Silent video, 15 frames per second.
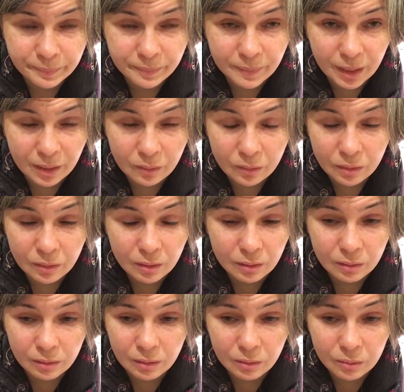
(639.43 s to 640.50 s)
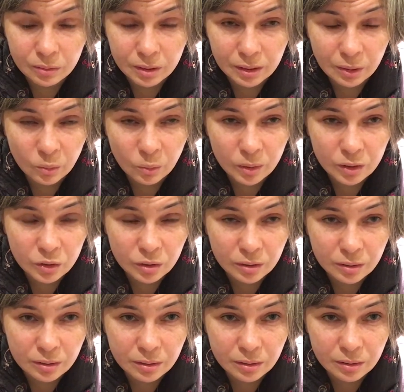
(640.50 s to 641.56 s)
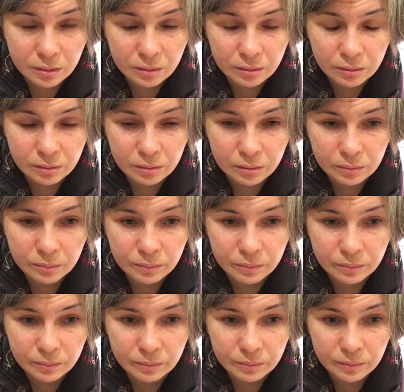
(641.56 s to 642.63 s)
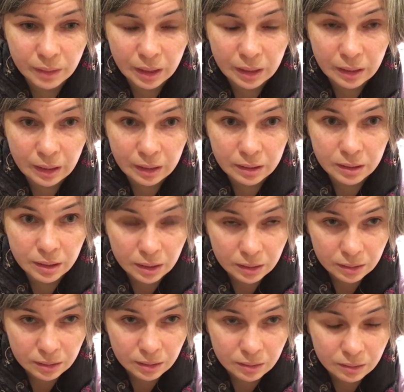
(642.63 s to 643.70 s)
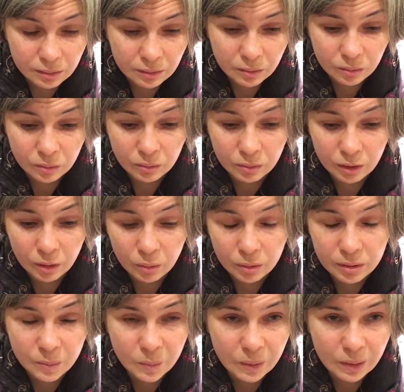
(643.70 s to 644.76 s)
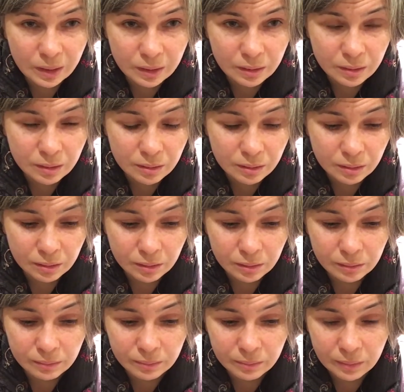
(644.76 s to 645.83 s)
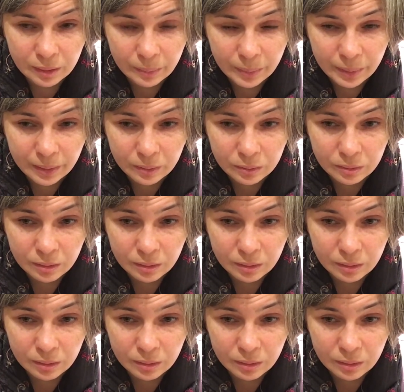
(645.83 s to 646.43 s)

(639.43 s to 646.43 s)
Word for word: If you got any questions or any ideas or your experience uh, about